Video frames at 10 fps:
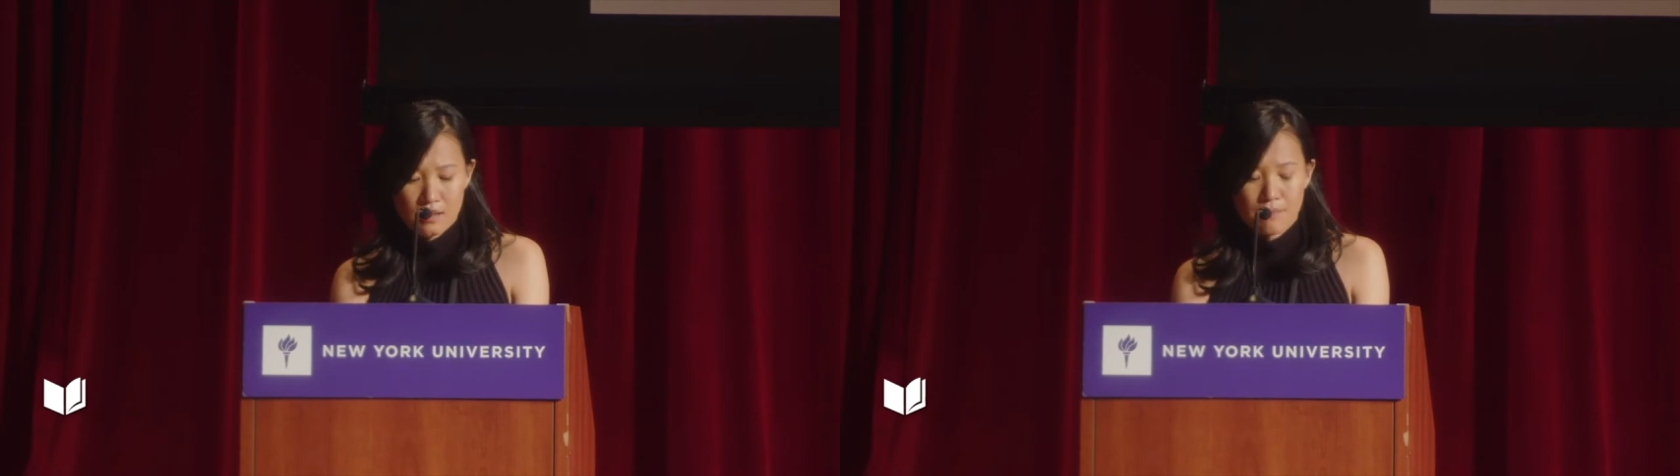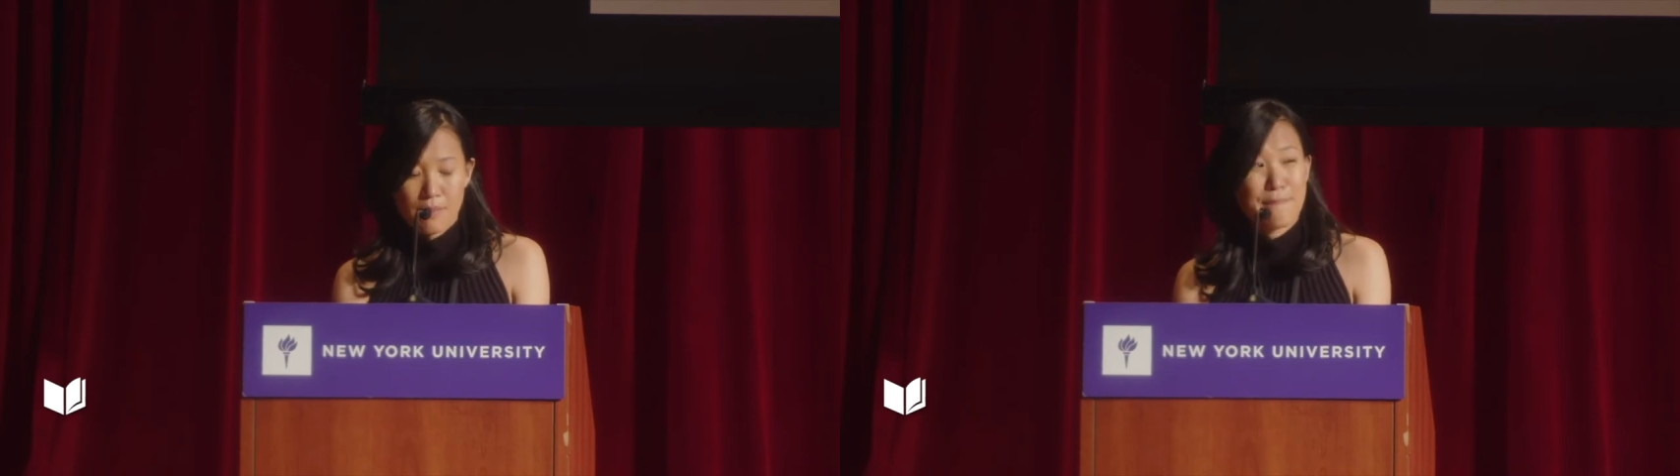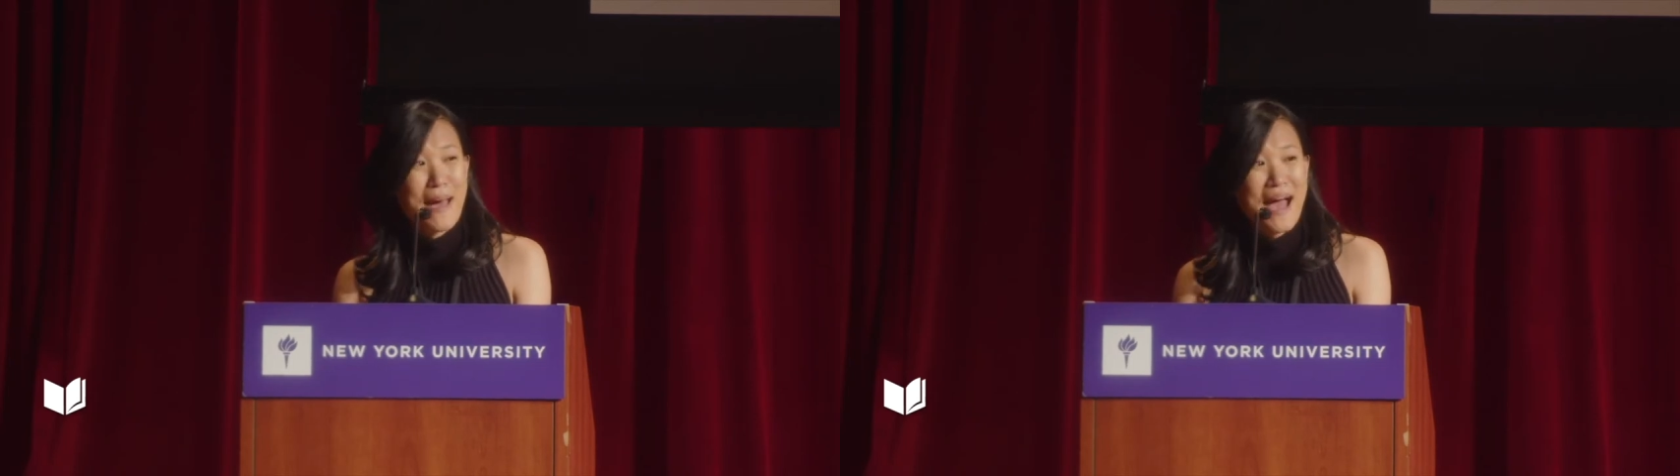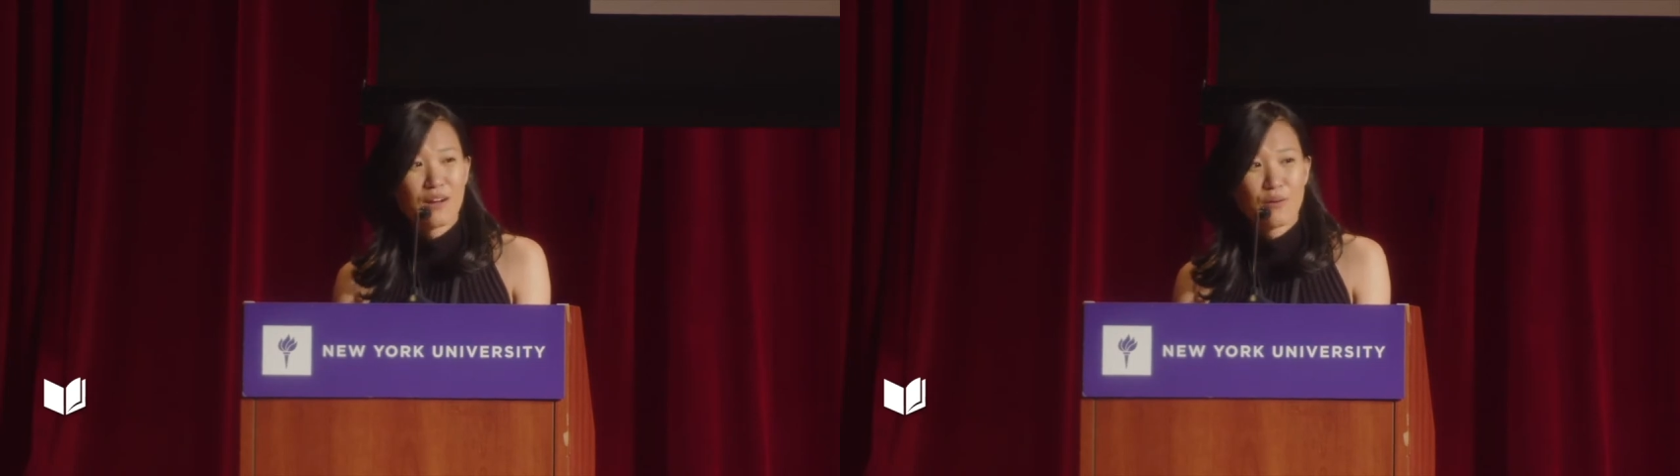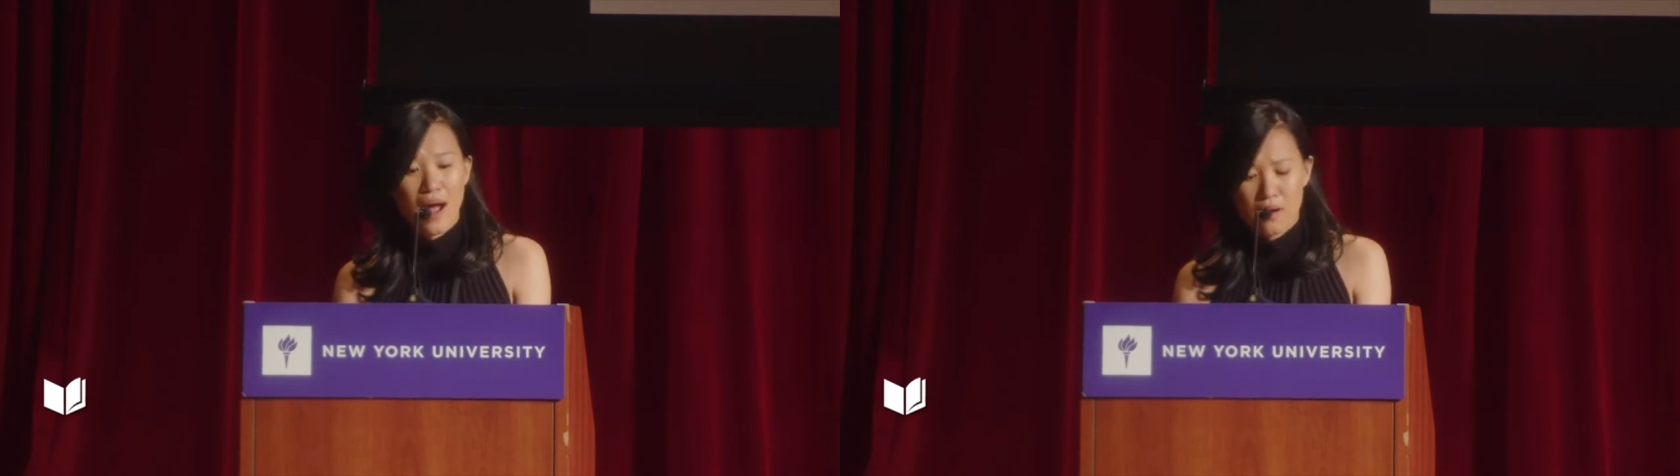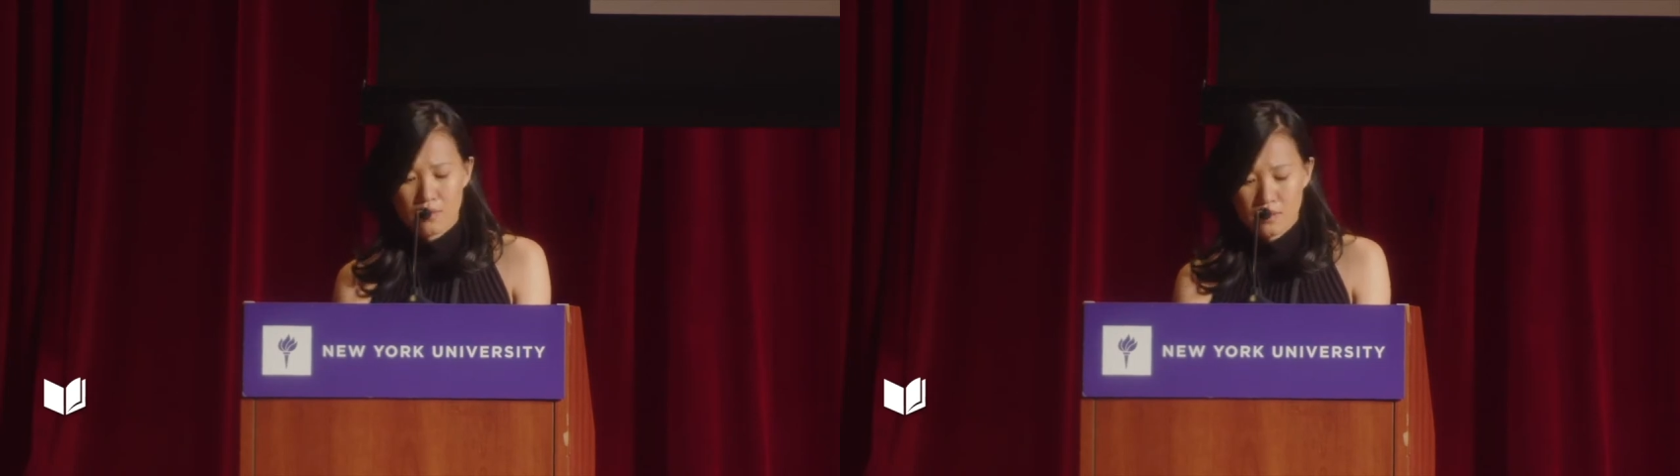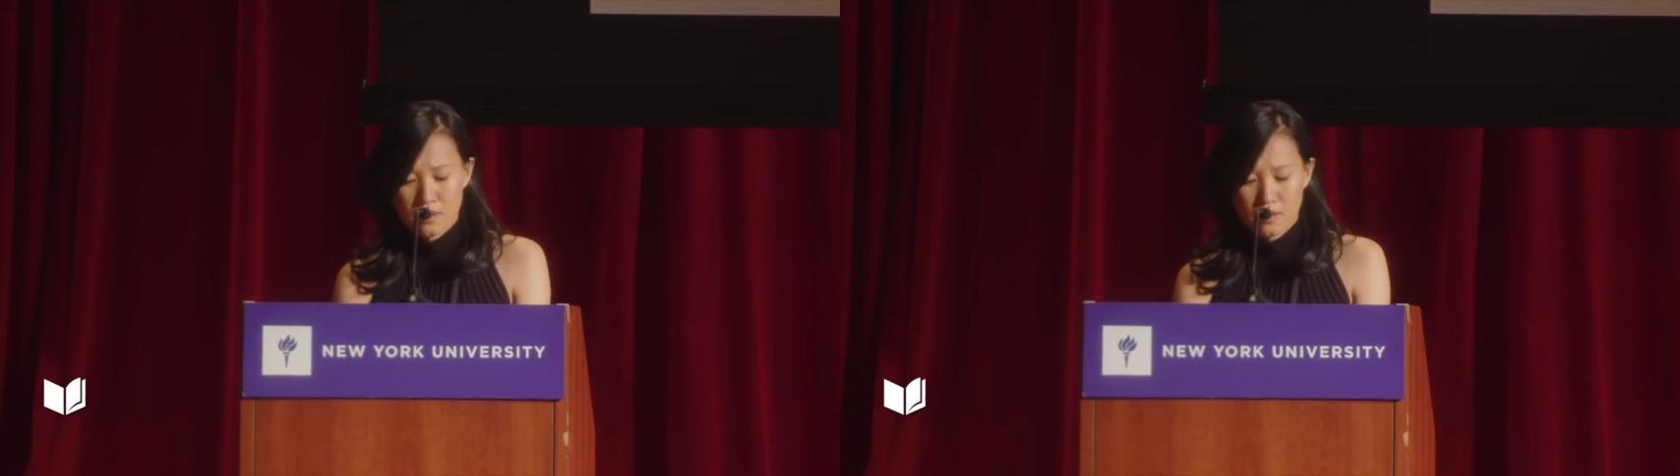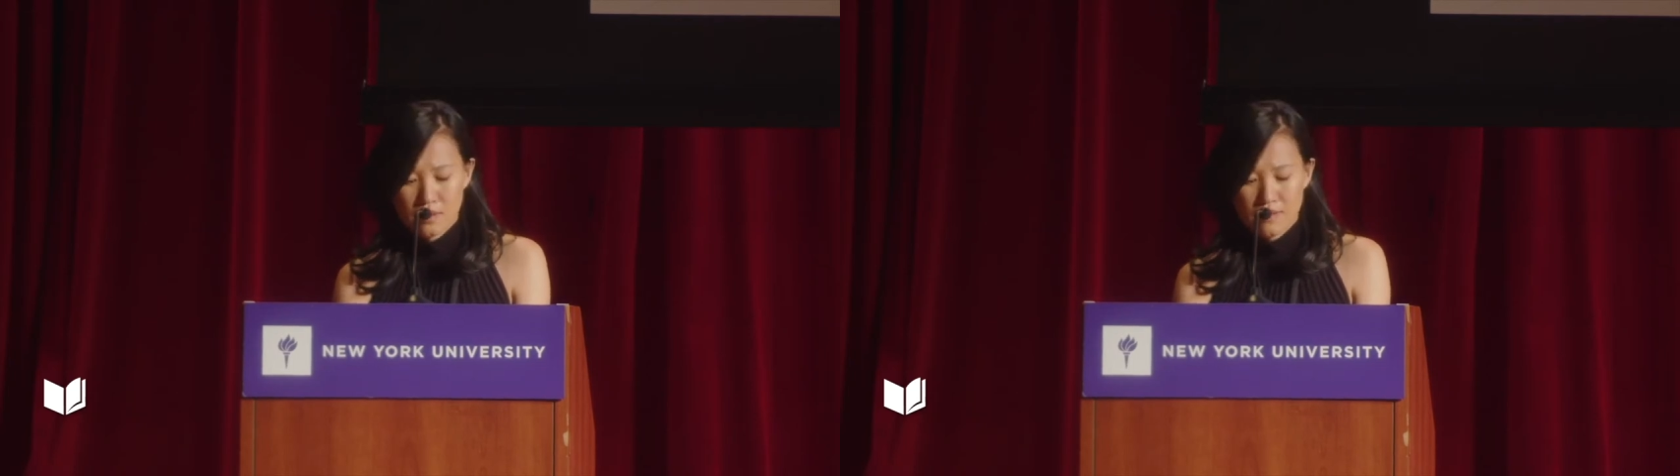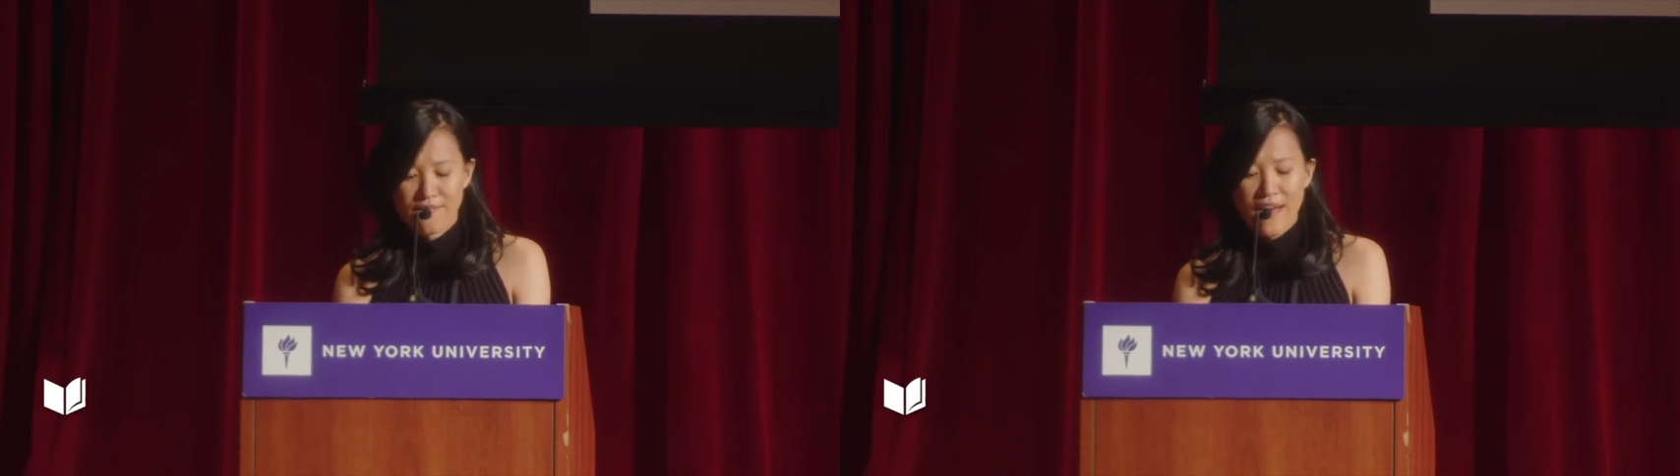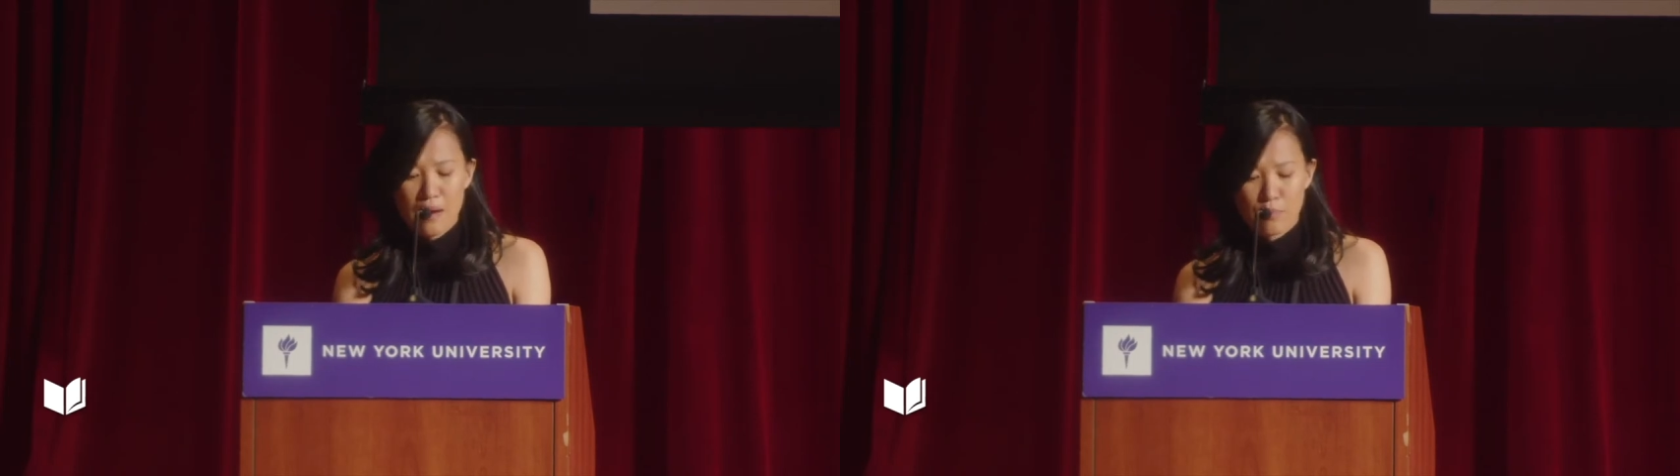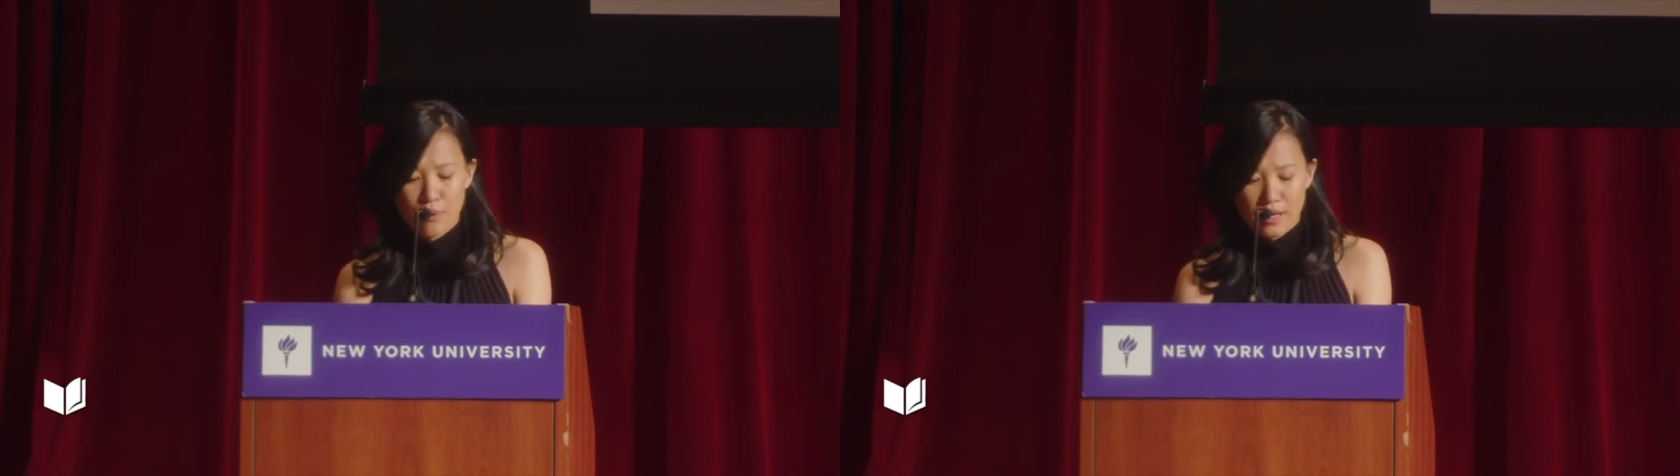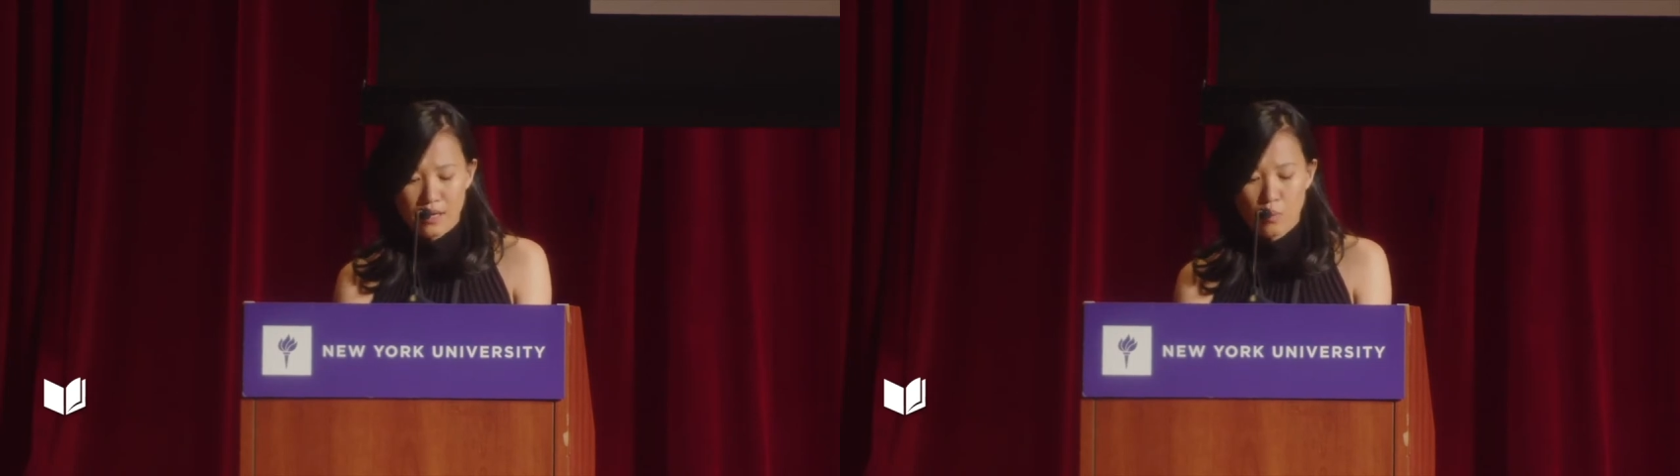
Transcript: by background, fabric